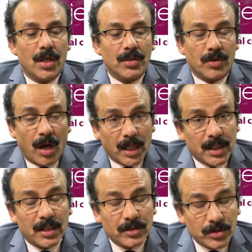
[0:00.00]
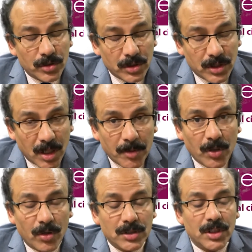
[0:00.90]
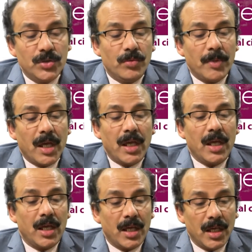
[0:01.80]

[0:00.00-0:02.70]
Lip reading: So other terminology you may